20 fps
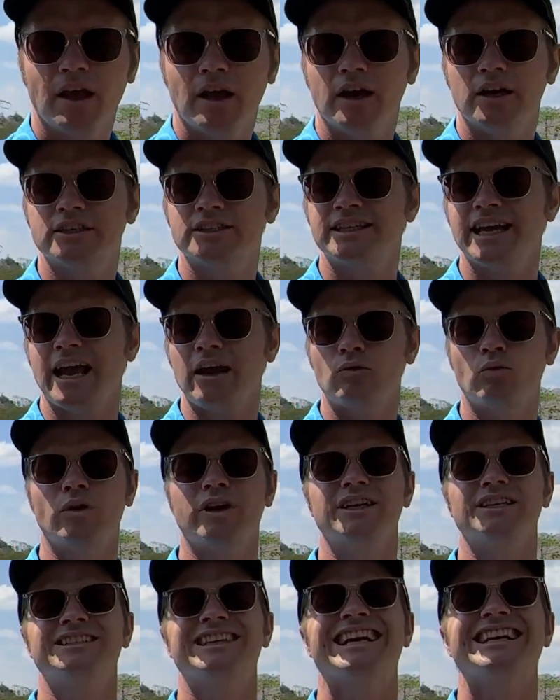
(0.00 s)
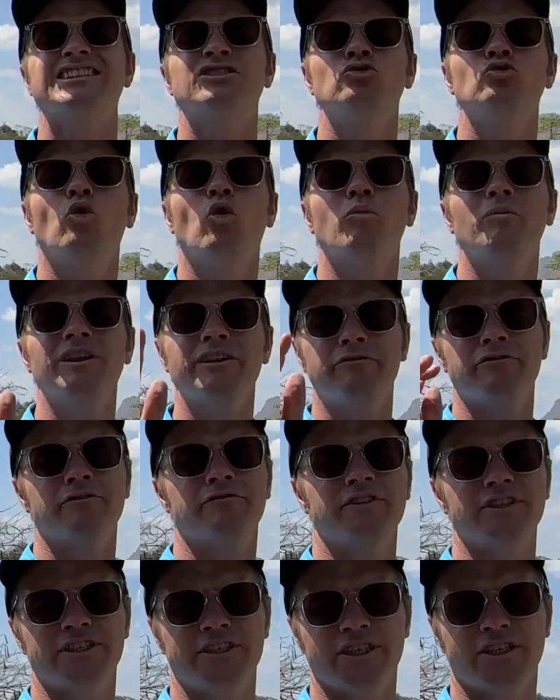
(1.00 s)
A sand wedge is normally
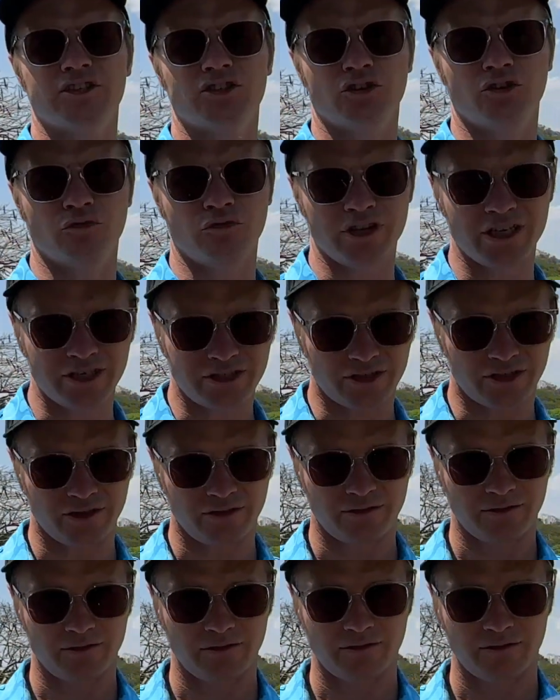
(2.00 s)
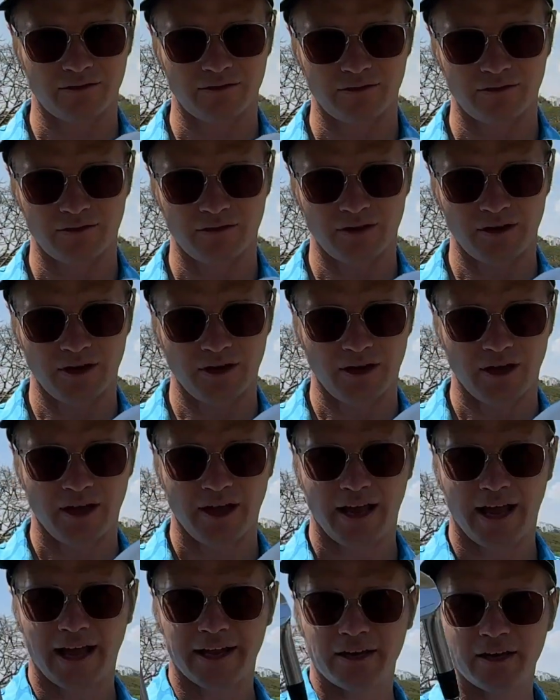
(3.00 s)
56 degrees,
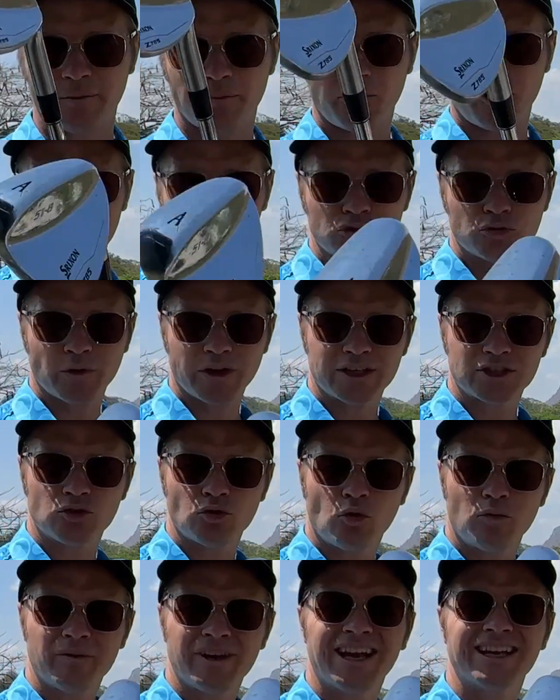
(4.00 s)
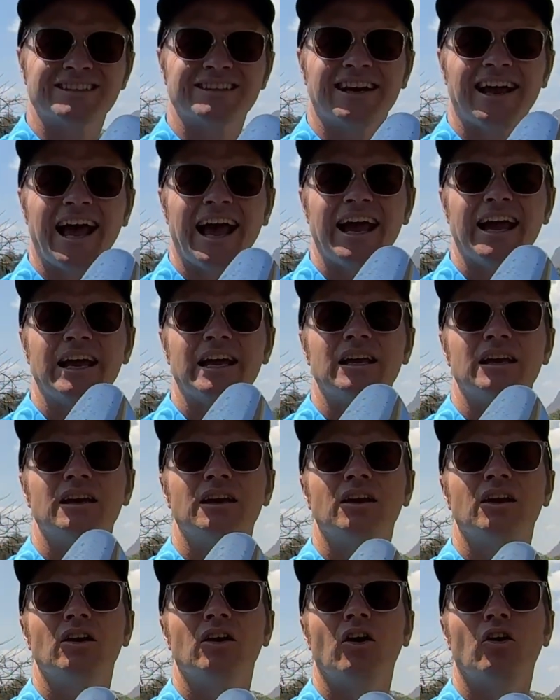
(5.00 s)
and an approach wedge normally has an A
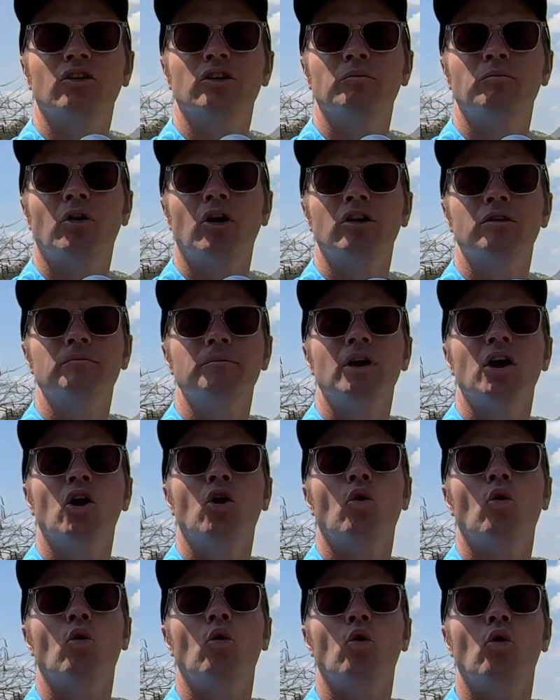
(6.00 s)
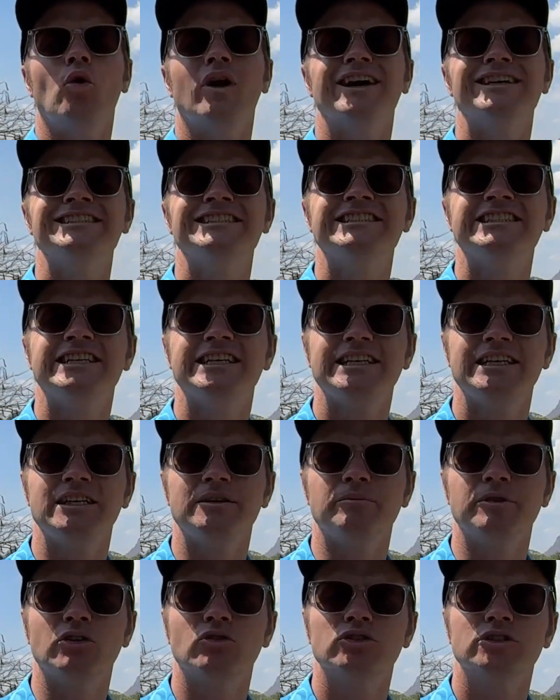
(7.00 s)
on the bottom or a G,
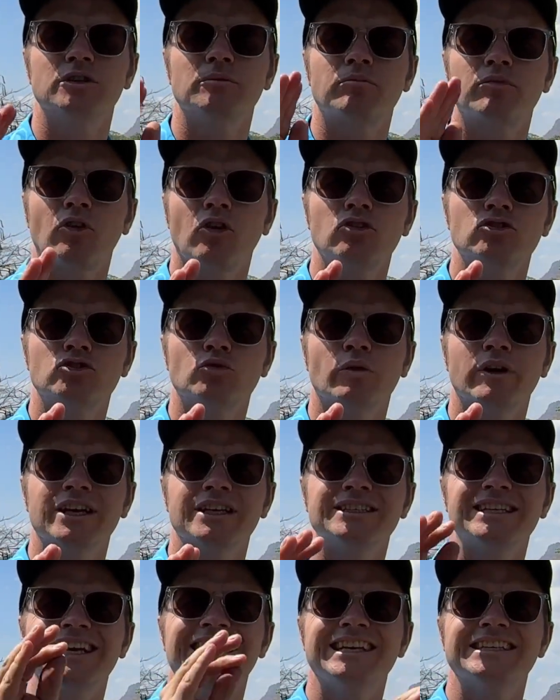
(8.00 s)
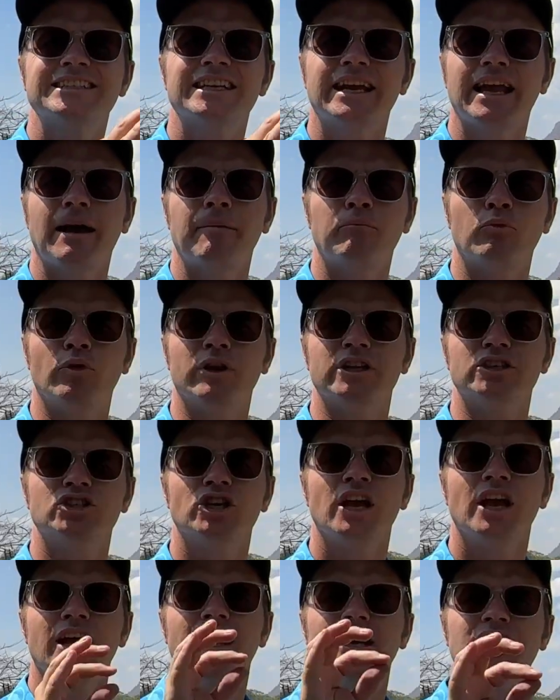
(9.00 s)
because an approach wedge is a gap wedge.
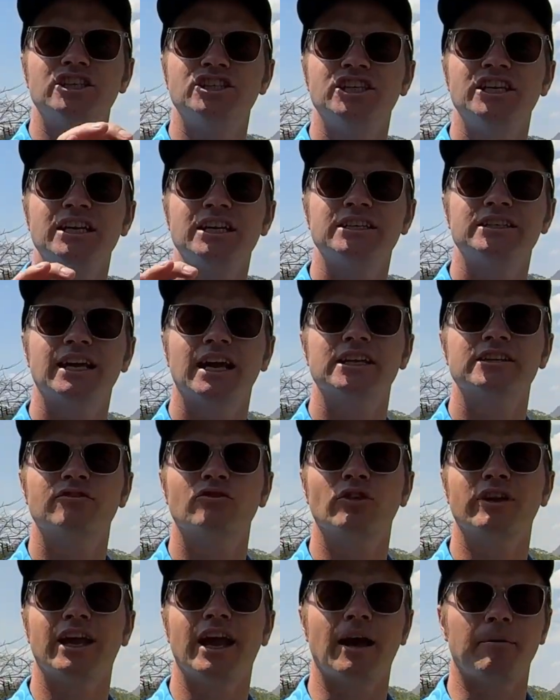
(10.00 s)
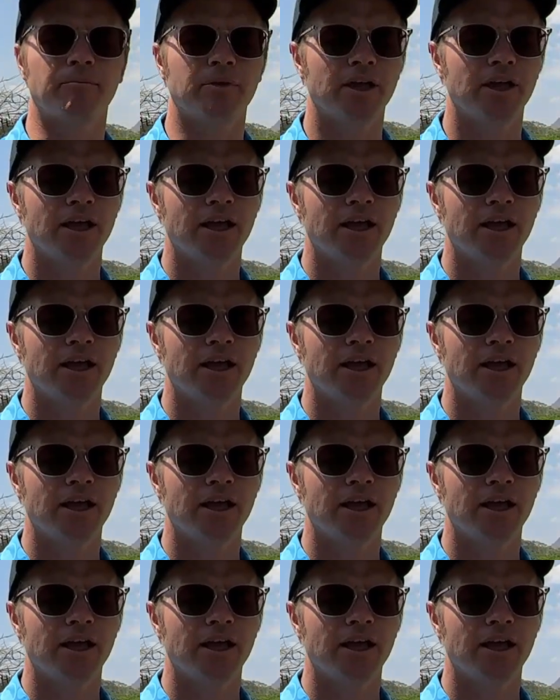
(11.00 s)
A G stands for gap.